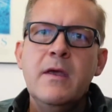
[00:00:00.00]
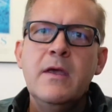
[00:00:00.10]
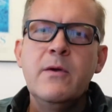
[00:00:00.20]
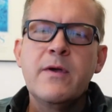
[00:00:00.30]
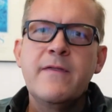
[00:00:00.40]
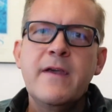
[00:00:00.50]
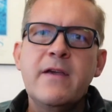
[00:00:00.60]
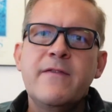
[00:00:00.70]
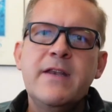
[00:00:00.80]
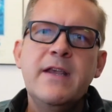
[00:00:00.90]
You can think
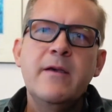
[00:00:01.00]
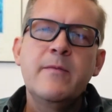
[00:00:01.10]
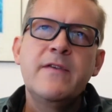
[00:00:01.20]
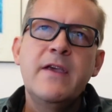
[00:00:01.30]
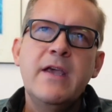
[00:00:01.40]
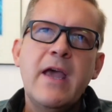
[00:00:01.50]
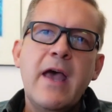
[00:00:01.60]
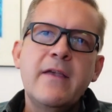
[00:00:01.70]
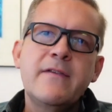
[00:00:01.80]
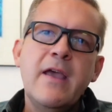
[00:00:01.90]
of the DMZ
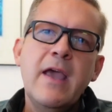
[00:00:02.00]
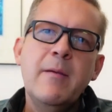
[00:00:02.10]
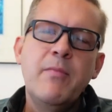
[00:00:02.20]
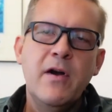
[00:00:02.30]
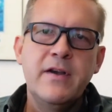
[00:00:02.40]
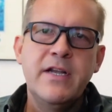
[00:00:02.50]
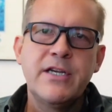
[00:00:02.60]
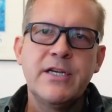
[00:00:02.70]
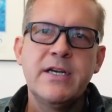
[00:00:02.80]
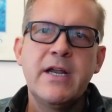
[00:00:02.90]
as a
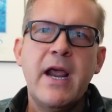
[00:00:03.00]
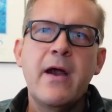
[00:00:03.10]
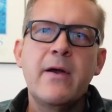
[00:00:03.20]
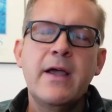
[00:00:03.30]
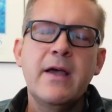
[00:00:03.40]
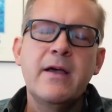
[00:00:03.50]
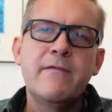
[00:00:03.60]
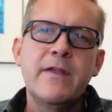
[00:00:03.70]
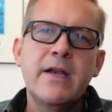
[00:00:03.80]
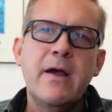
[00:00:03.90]
partitioned area
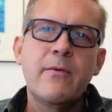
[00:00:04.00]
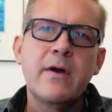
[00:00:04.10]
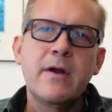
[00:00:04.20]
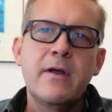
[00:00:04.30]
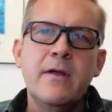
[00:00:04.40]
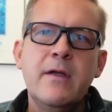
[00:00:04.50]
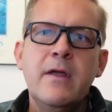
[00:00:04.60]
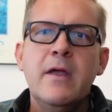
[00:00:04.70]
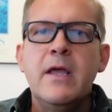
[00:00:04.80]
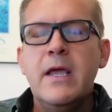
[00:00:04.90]
of the network
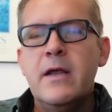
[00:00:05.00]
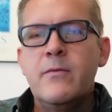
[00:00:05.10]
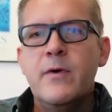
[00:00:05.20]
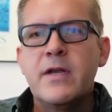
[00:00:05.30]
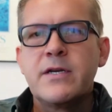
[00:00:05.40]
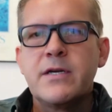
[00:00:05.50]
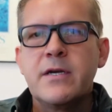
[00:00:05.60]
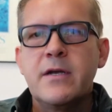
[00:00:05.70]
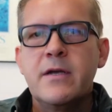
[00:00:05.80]
in which